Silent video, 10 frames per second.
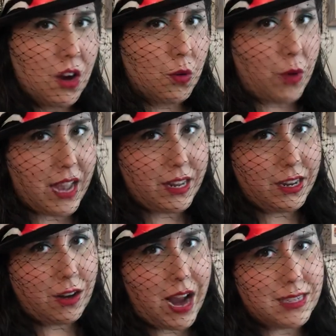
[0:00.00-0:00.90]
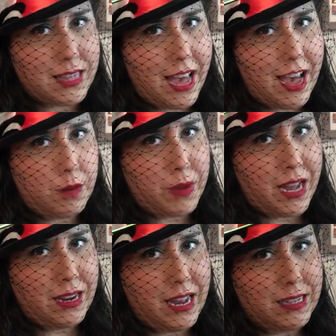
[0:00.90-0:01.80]
Right here as the hat
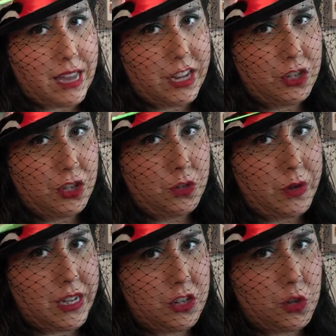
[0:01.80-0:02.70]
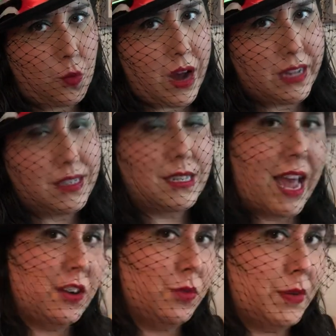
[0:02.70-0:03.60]
band is a 2-inch wide
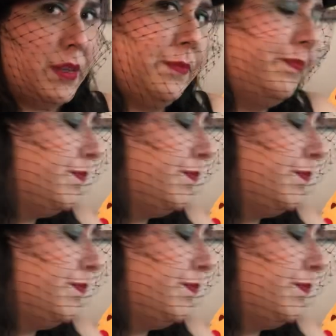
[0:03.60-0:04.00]
satin ribbon.